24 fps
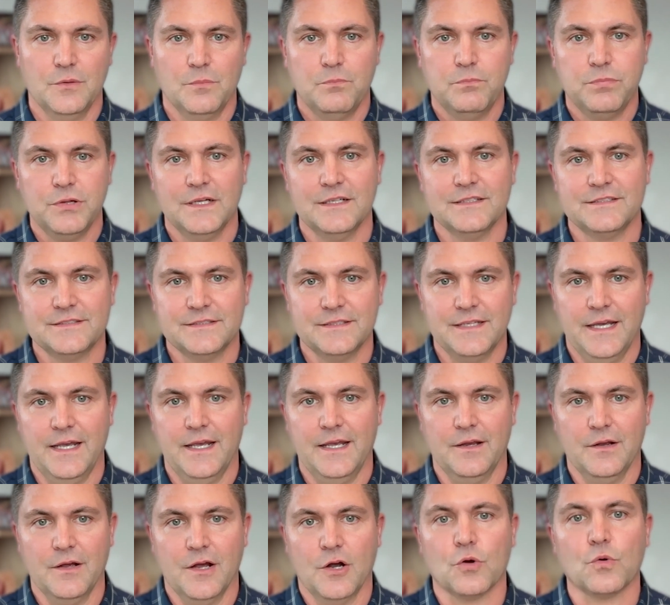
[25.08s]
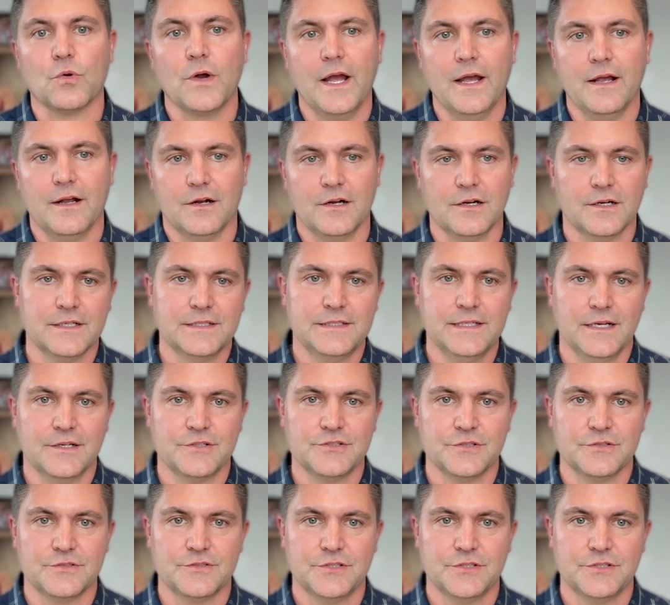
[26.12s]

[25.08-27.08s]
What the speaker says: plus a RAG architecture.